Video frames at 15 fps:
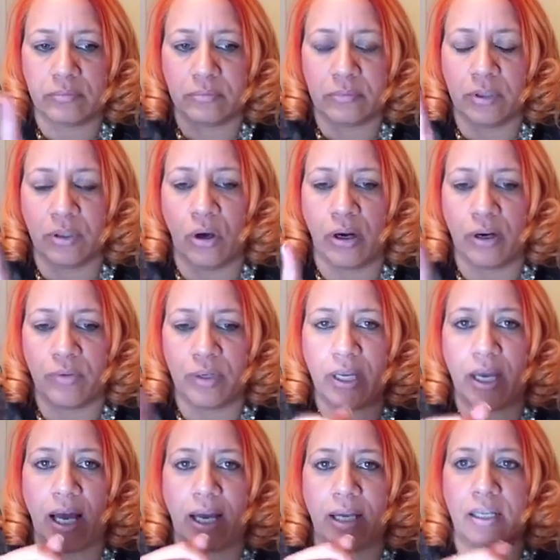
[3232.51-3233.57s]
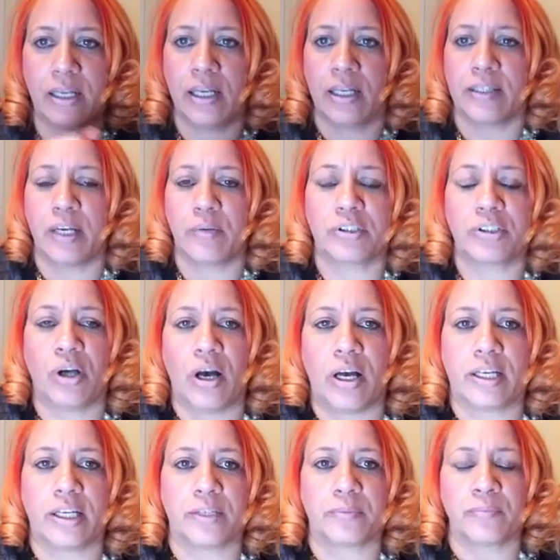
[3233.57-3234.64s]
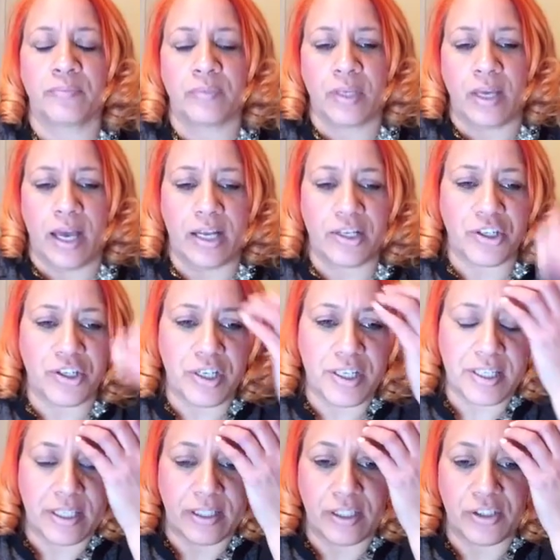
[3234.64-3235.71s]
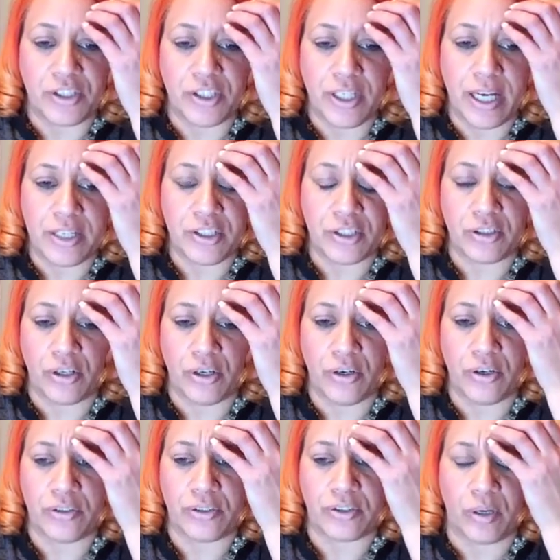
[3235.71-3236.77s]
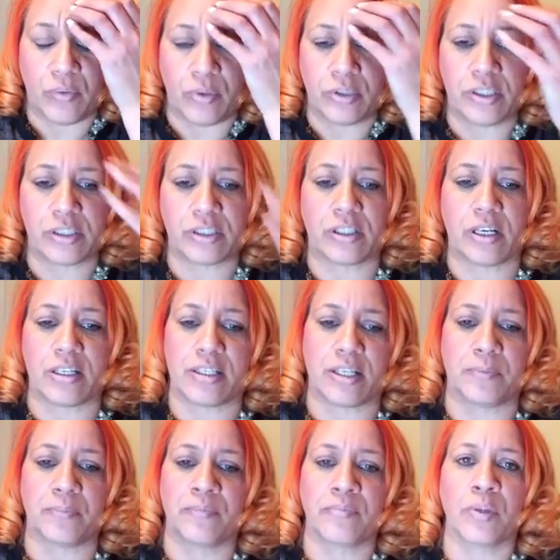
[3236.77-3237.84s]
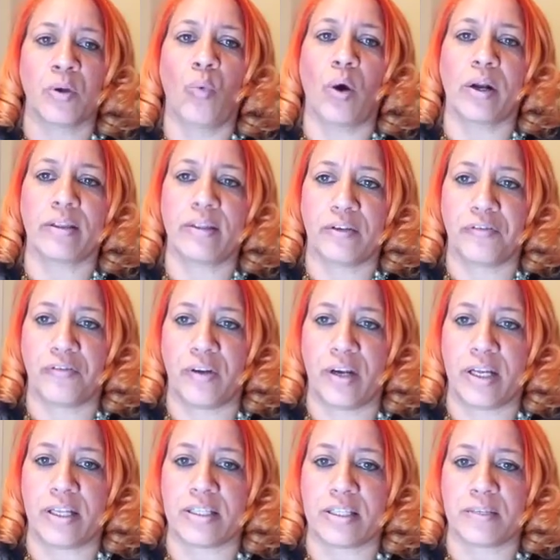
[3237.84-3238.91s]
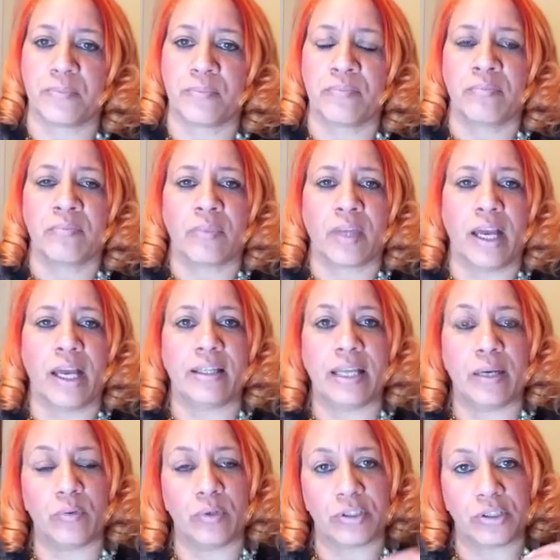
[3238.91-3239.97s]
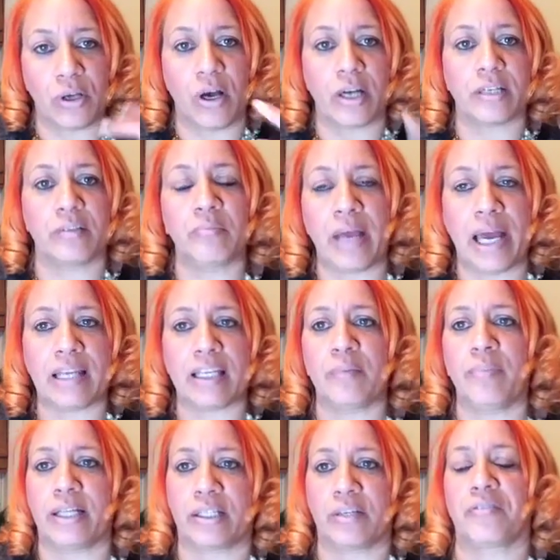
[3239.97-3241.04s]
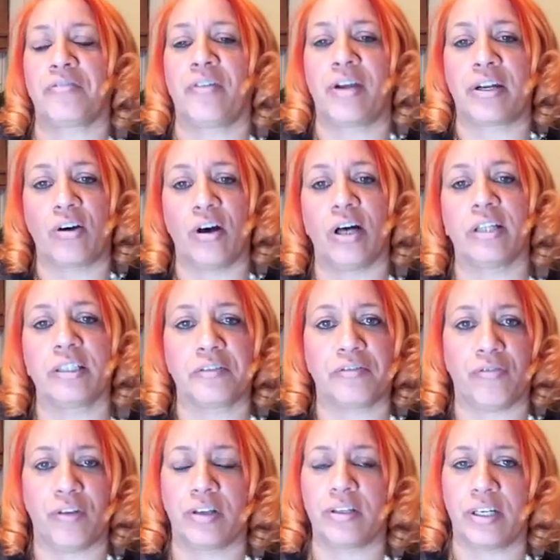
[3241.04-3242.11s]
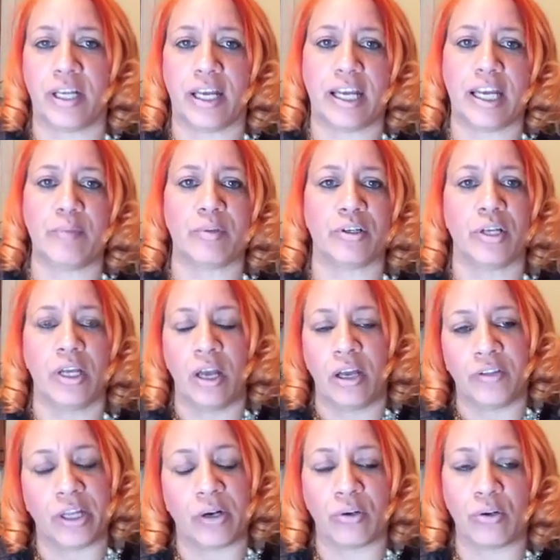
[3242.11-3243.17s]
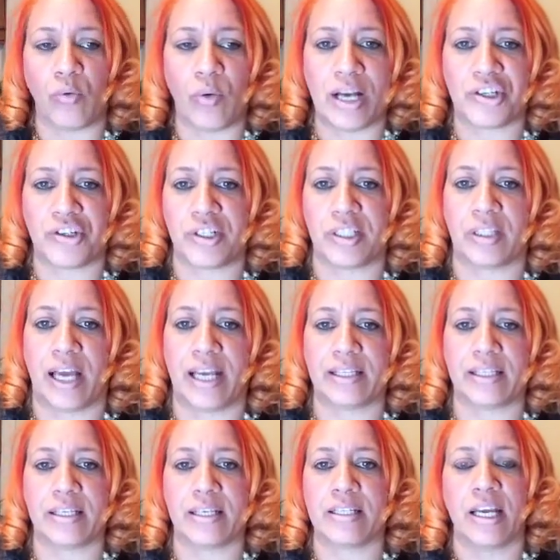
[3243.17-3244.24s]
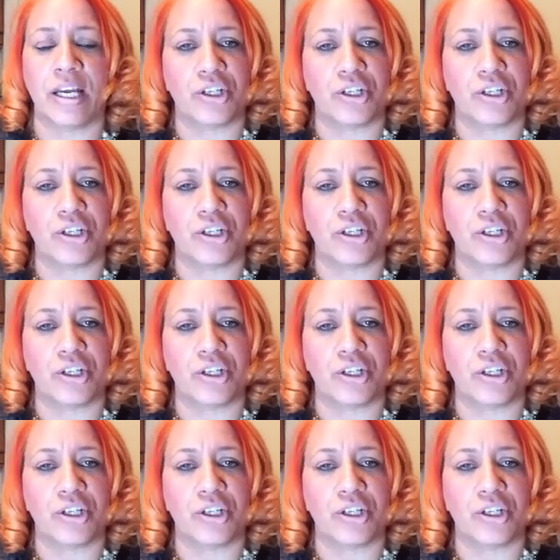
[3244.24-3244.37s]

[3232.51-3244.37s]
Laurie guy. They were talking. And she said that she had just heard someone discussing one of their friends. And they were talking badly about their friend, calling their friend a name. And they don't know why she's like this.